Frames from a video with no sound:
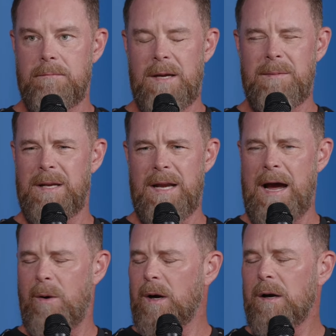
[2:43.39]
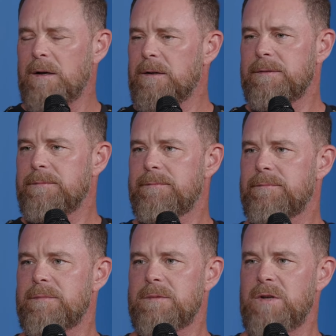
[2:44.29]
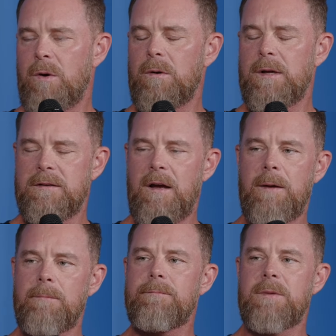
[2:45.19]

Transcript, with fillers: maybe an hour Crazy. total in time